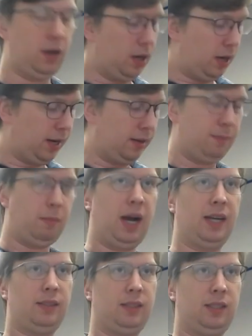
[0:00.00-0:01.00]
And it
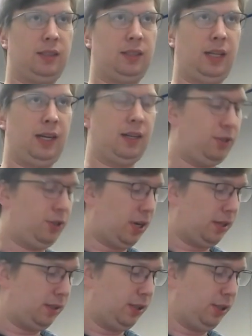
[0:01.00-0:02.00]
minuses and
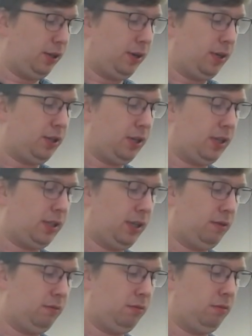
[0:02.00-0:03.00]
adjusts, and you can adjust
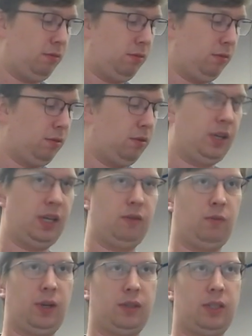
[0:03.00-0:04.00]
it
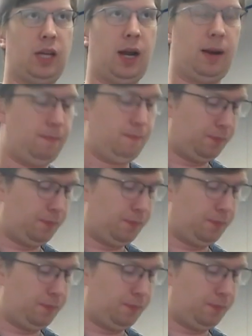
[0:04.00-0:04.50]
in real time.